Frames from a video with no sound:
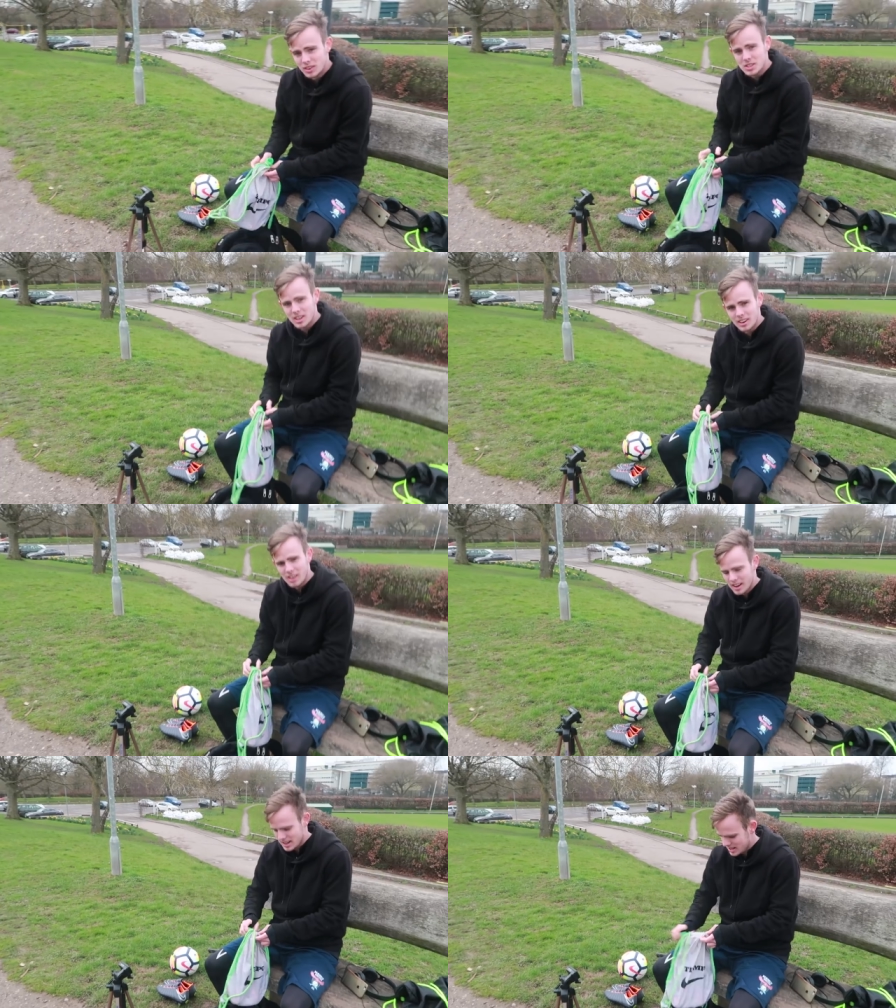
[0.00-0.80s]
I've also
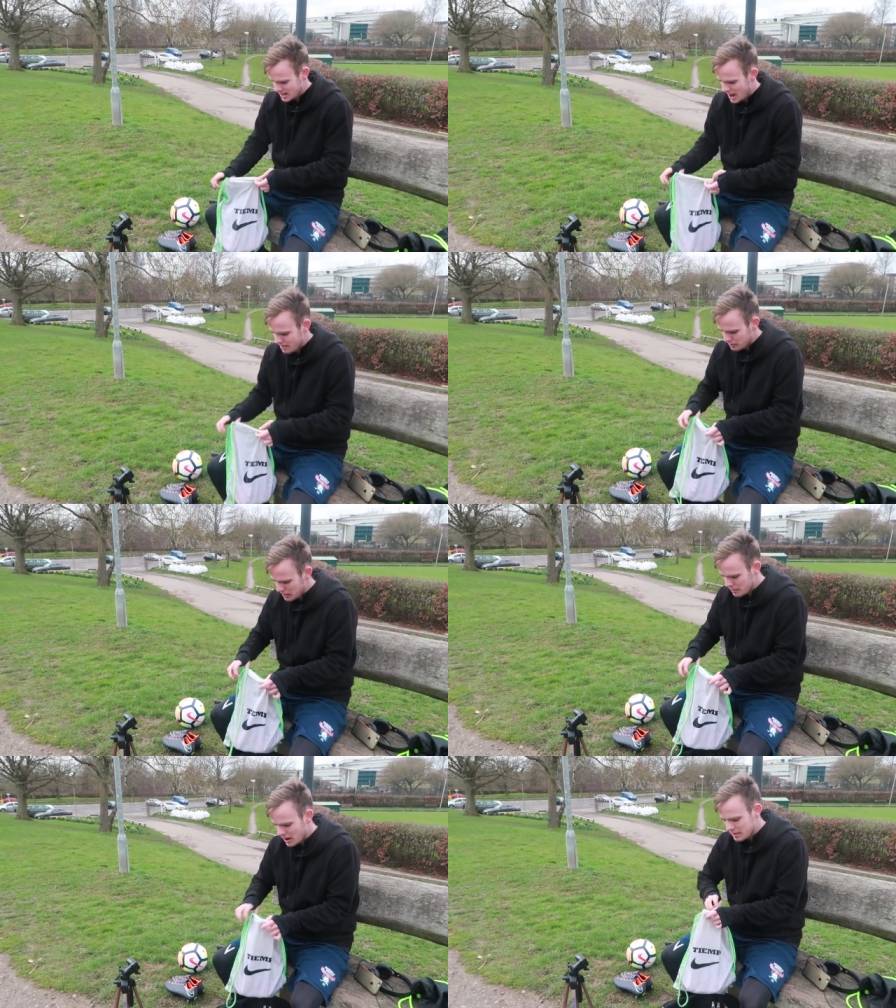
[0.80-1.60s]
got, I haven't
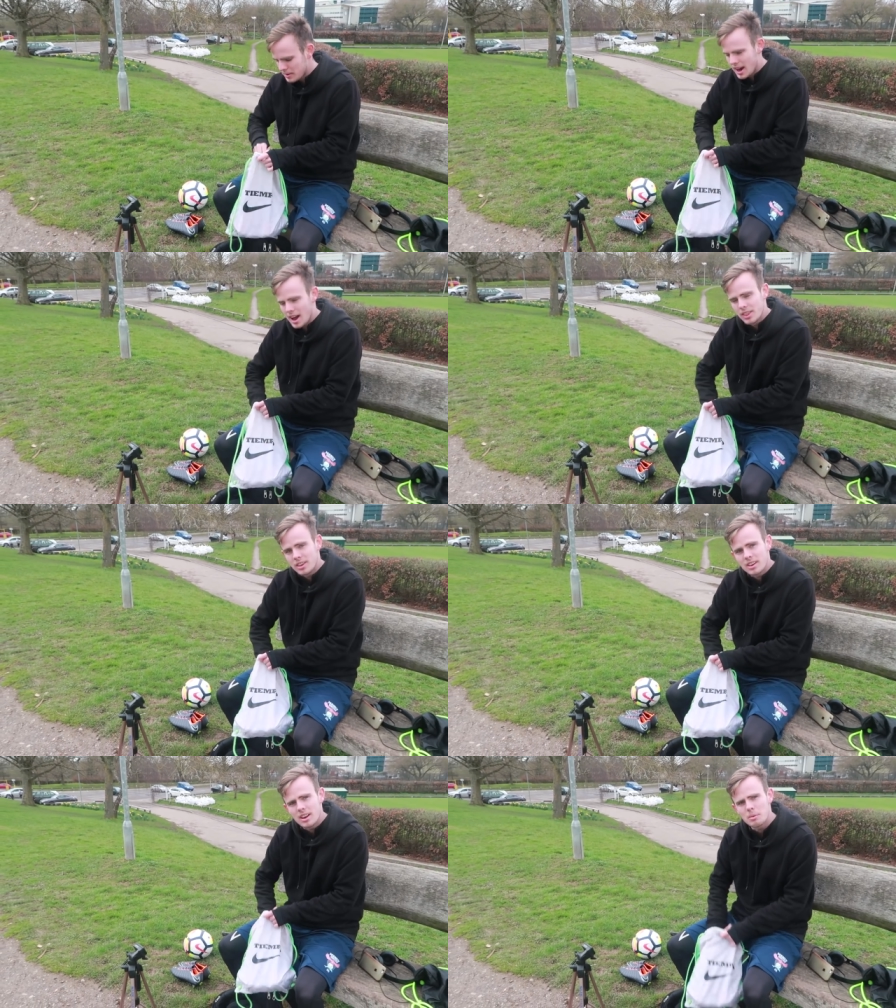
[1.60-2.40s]
been wearing my
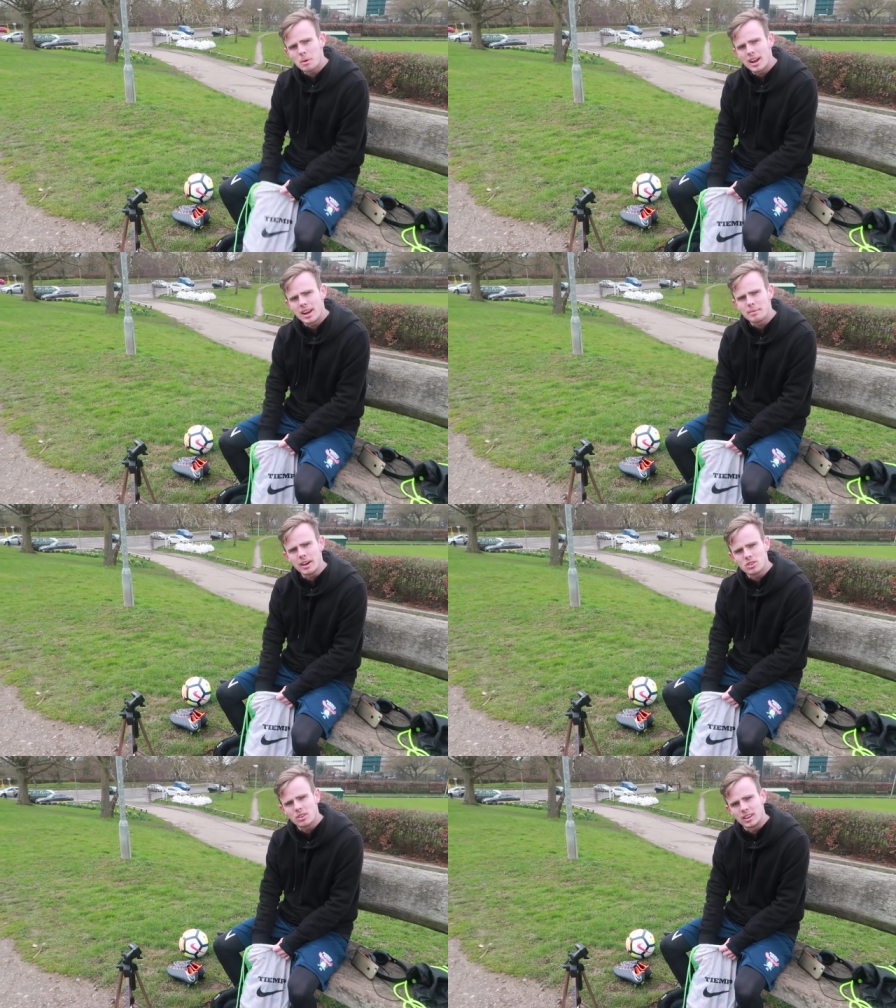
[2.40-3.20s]
other, you know the white
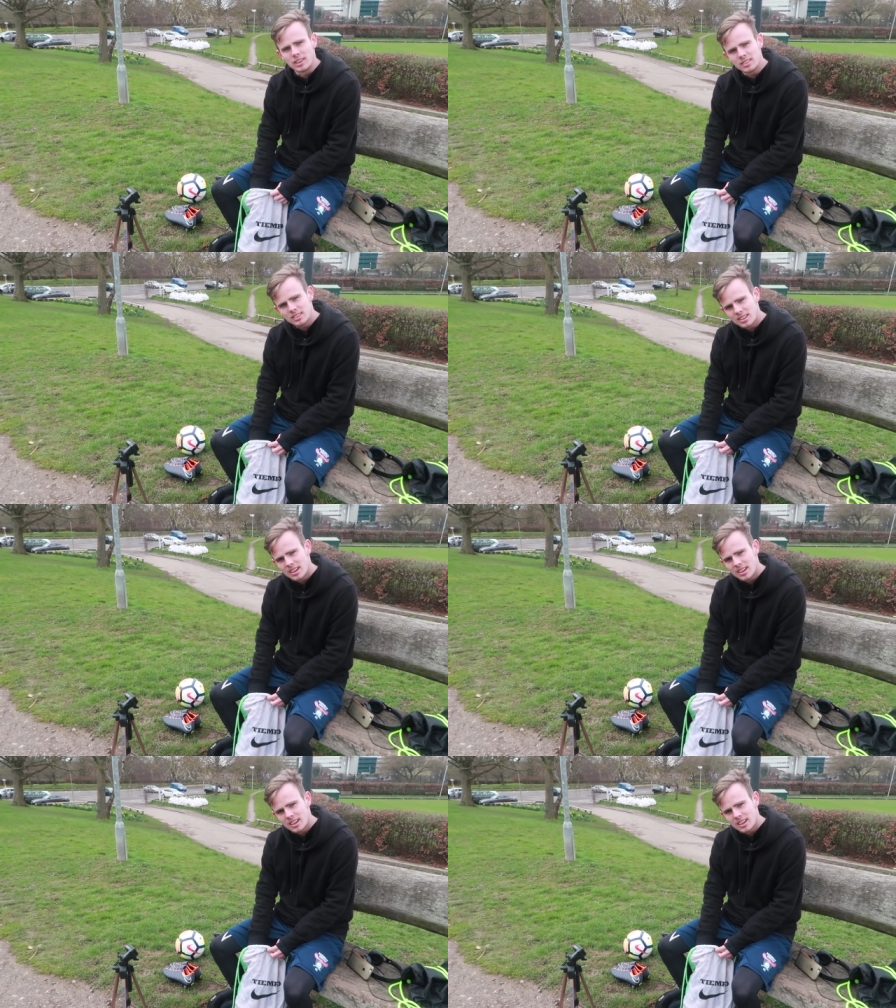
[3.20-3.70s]
Neymar Jordans?